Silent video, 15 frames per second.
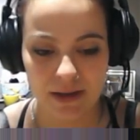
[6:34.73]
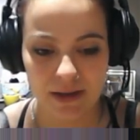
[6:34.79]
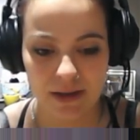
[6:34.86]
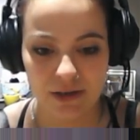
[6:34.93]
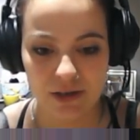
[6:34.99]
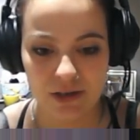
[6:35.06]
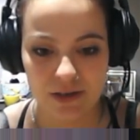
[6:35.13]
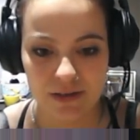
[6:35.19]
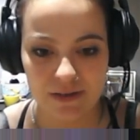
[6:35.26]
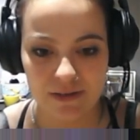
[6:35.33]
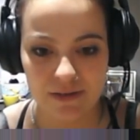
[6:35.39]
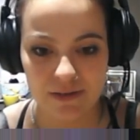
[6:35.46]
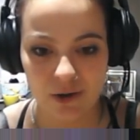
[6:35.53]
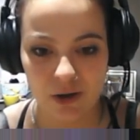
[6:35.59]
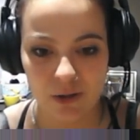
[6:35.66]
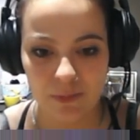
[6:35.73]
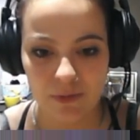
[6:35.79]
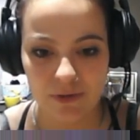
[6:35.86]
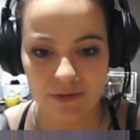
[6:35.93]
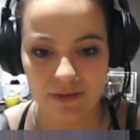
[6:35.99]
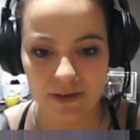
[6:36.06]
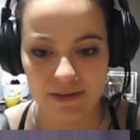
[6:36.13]
she's
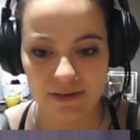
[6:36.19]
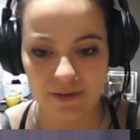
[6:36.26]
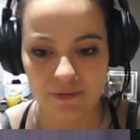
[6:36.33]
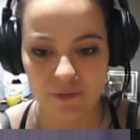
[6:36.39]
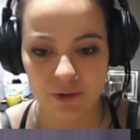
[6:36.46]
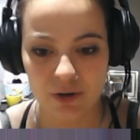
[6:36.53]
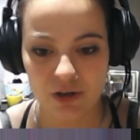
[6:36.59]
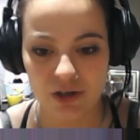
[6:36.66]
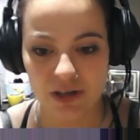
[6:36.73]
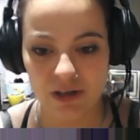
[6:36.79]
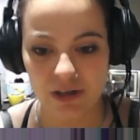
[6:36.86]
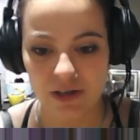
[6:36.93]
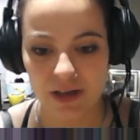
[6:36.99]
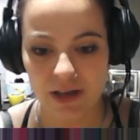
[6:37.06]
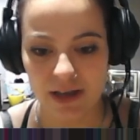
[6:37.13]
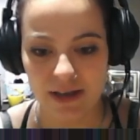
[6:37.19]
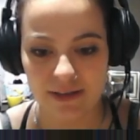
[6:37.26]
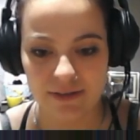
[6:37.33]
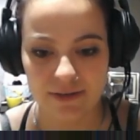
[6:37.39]
almost as unfortunate looking as her